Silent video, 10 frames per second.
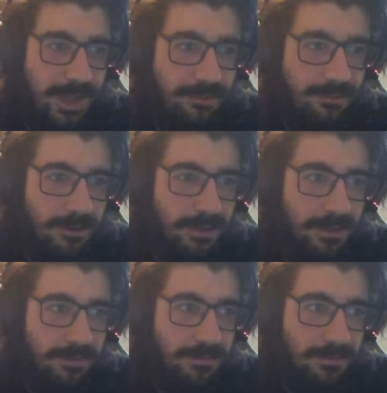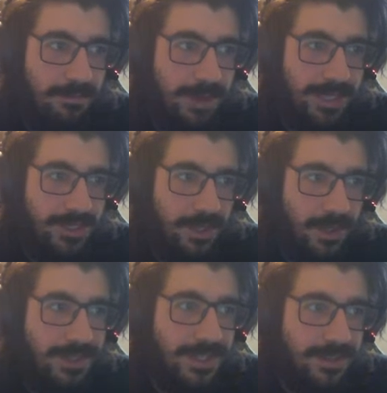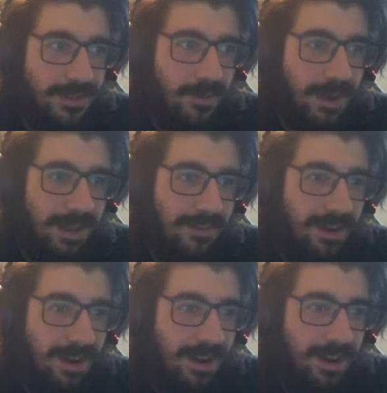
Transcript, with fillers: I'm worth my salt or whatever.